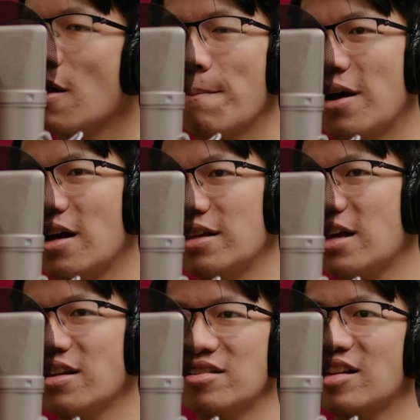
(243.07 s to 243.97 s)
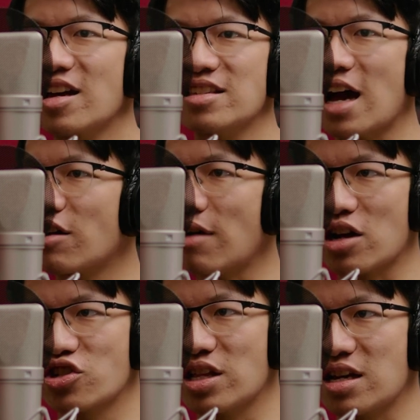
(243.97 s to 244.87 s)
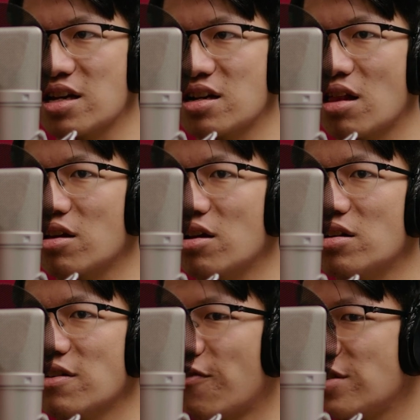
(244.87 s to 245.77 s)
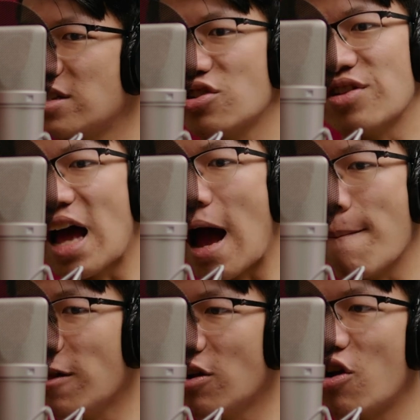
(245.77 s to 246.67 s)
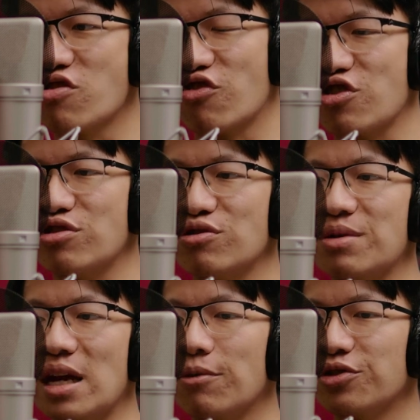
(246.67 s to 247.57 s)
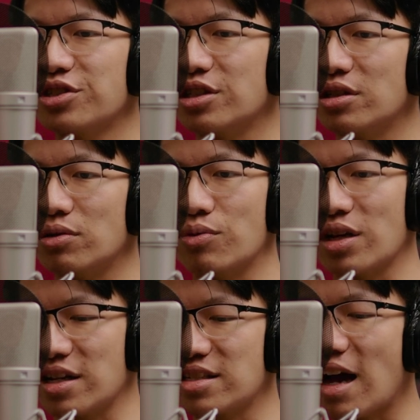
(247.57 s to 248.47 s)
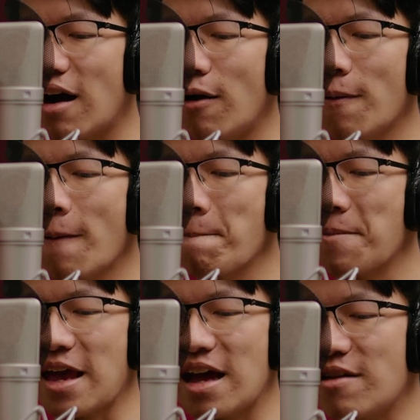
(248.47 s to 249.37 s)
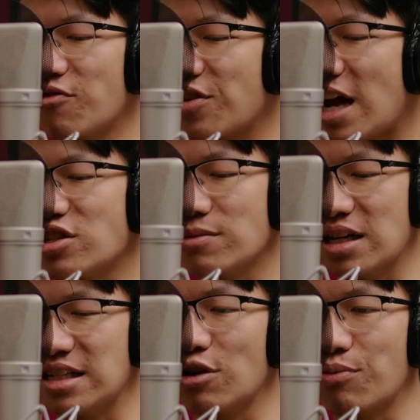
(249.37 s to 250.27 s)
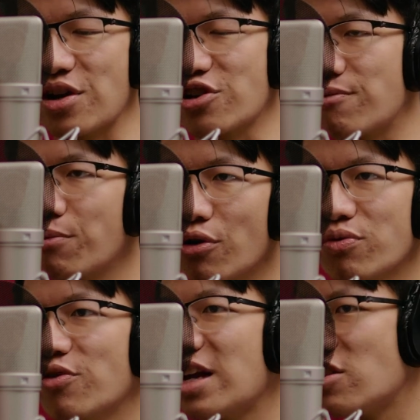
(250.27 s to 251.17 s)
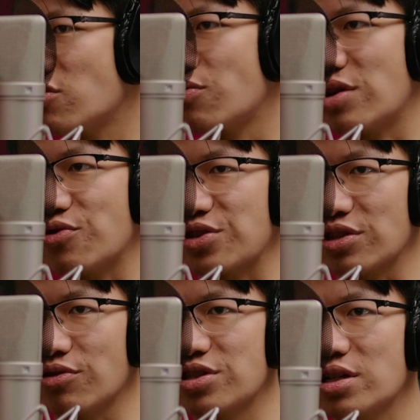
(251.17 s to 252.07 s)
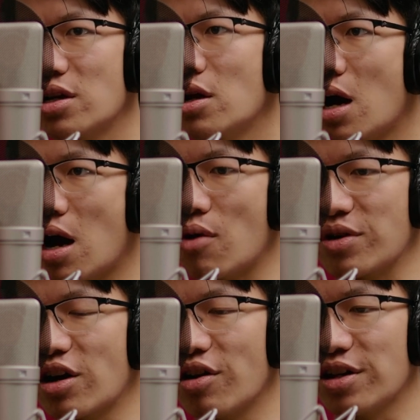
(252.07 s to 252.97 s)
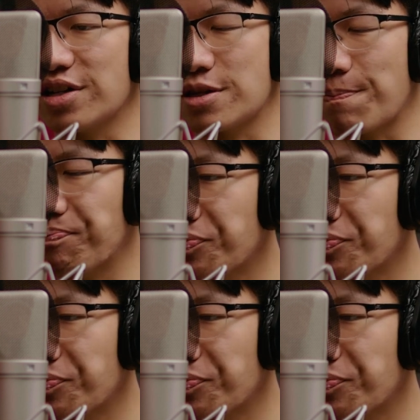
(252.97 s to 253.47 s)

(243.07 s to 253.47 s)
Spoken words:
But in this test, I don't actually think the differences are that large for you to be able to really tell, and for that to be a deal breaker. Both will get you great results regardless.